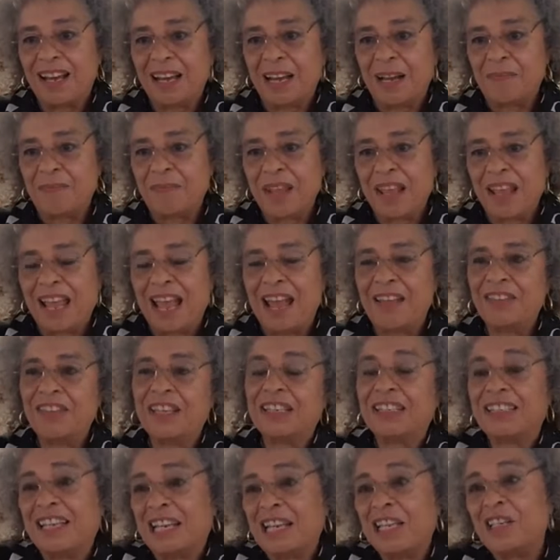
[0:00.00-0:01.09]
And
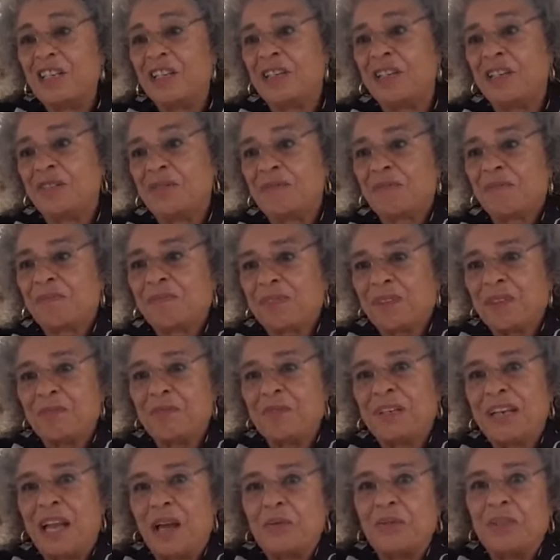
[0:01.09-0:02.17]
then later,
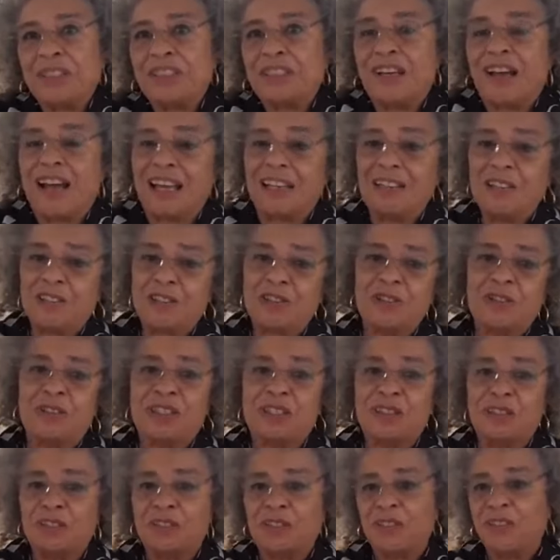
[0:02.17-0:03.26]
when I went to high
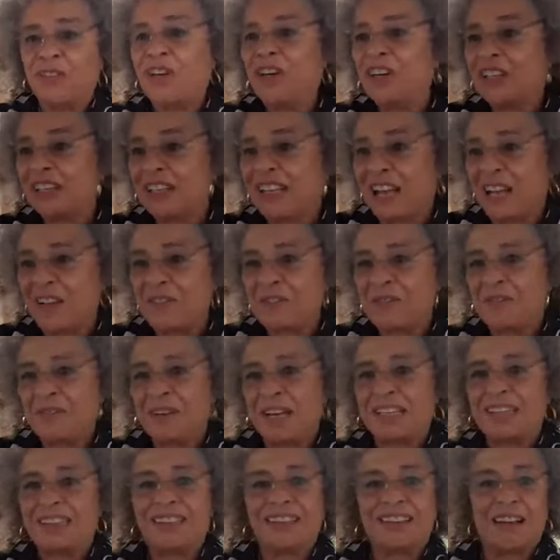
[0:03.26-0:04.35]
school in New York, I
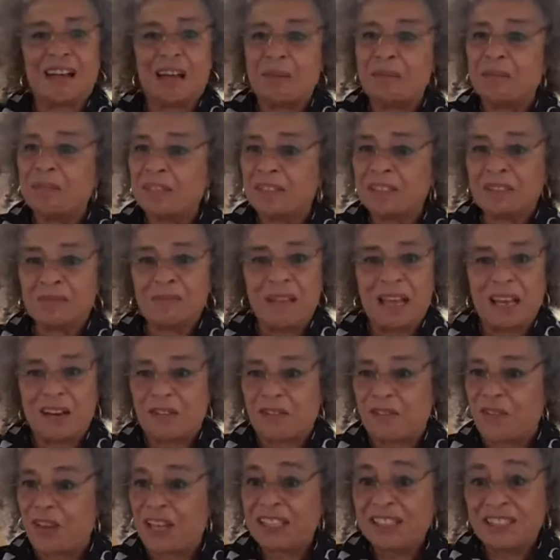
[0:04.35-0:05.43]
read the Communist
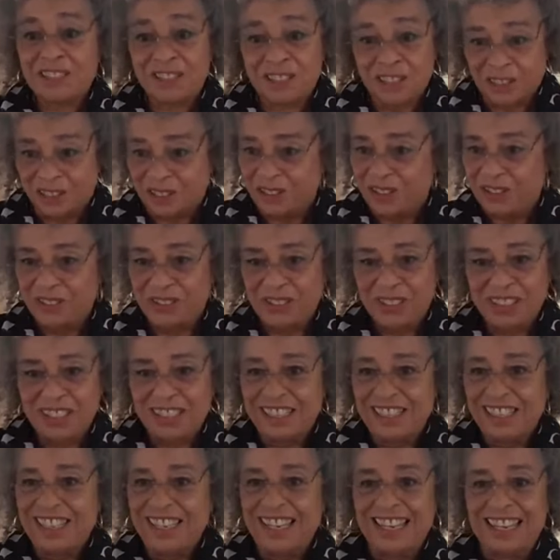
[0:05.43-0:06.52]
Manifesto,
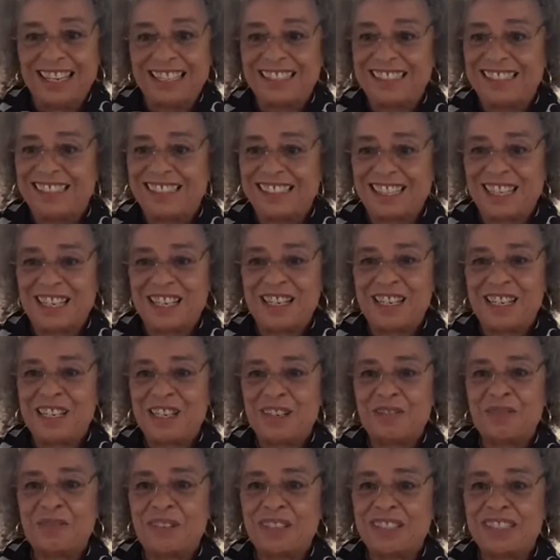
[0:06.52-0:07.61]
and
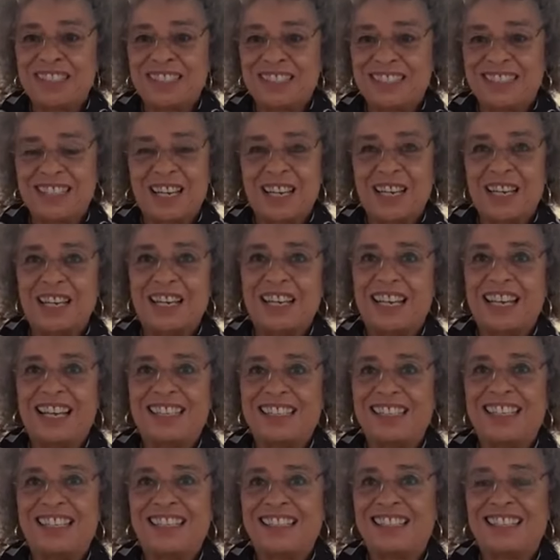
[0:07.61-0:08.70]
it was
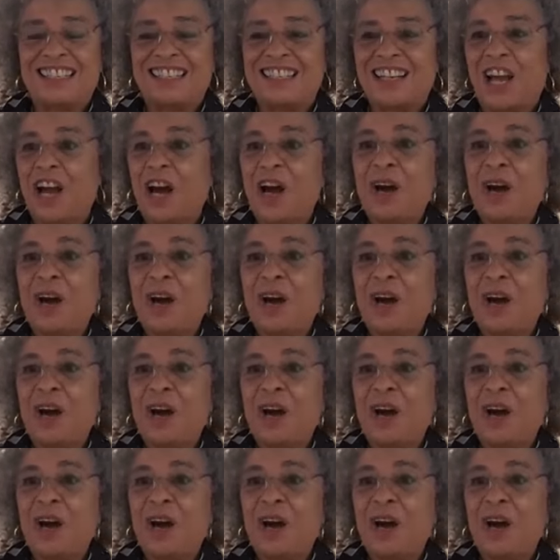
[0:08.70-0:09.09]
it